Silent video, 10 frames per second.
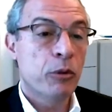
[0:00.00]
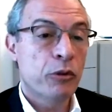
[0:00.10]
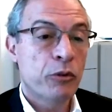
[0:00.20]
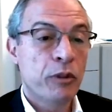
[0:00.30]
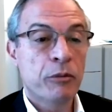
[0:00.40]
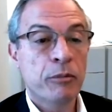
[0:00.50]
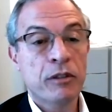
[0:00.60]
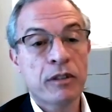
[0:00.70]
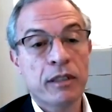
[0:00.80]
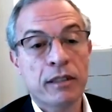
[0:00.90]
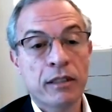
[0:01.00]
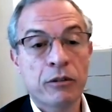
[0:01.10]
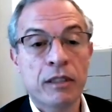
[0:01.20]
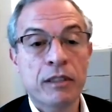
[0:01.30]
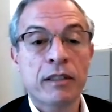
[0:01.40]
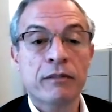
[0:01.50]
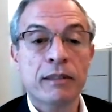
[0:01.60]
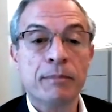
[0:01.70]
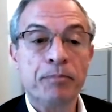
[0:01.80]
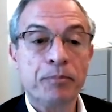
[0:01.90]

both treatments, et cetera, et cetera.